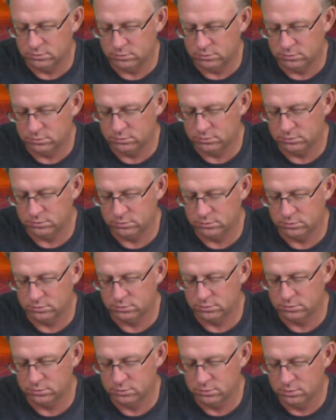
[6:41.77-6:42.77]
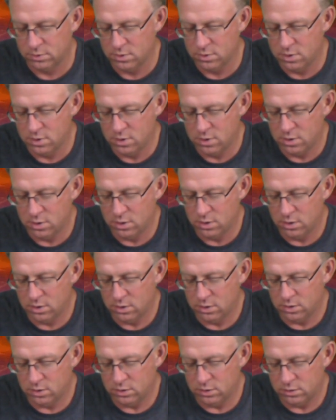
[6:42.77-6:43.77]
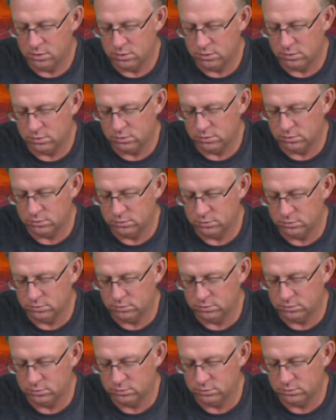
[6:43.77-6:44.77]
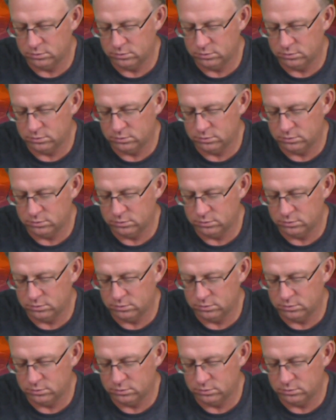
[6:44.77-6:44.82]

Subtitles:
(not speaking)